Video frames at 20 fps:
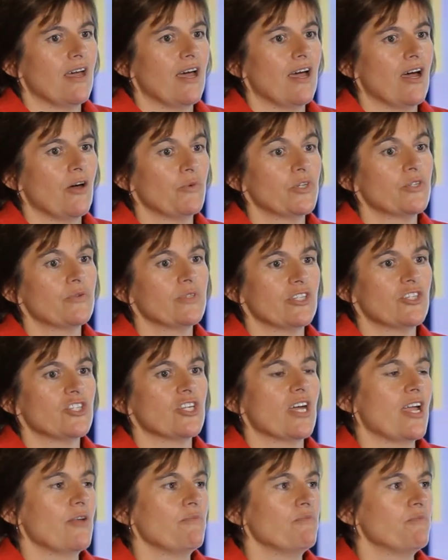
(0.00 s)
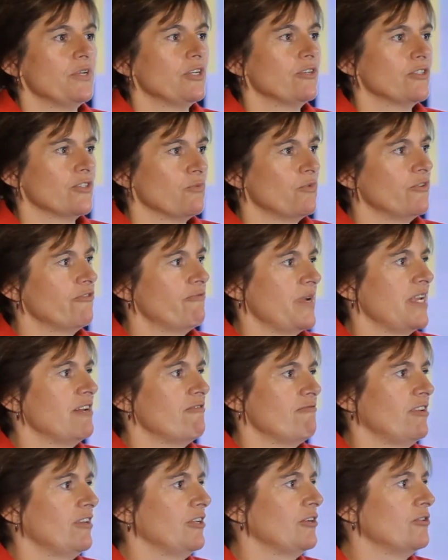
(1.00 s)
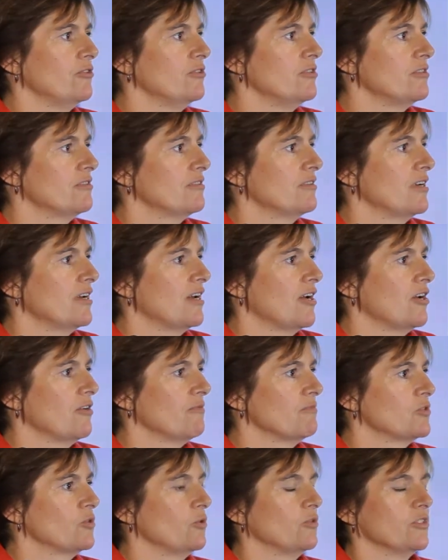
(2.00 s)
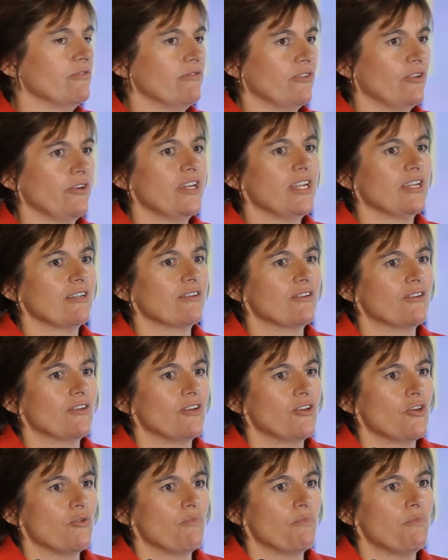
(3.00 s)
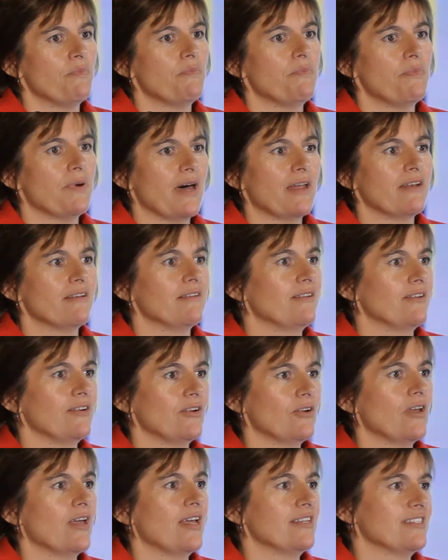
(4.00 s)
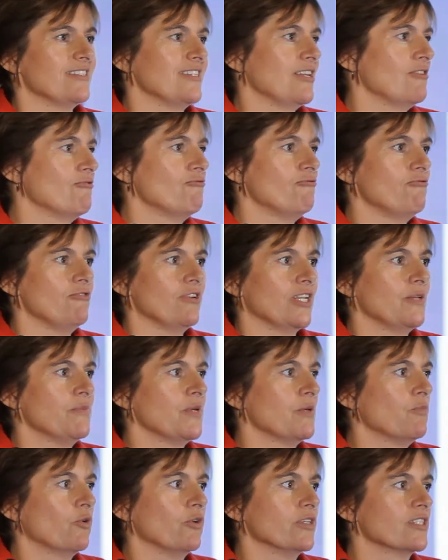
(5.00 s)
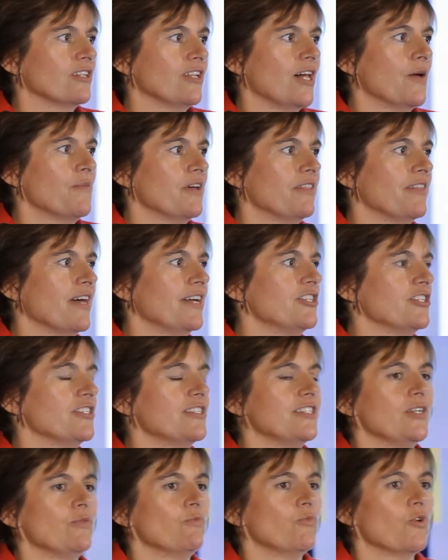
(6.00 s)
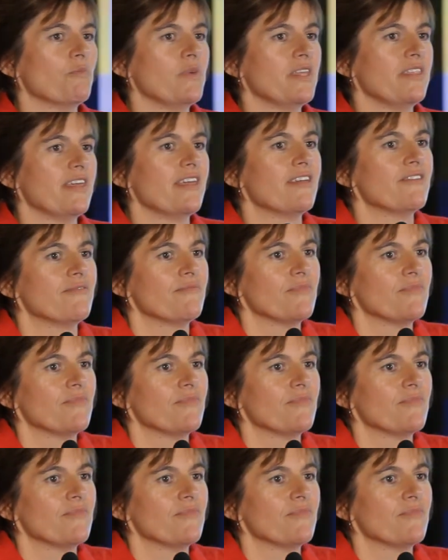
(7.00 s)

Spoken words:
which was a shame because it would have been a really good source of learning. But as I said, a really big boys' club, and they just didn't want me there.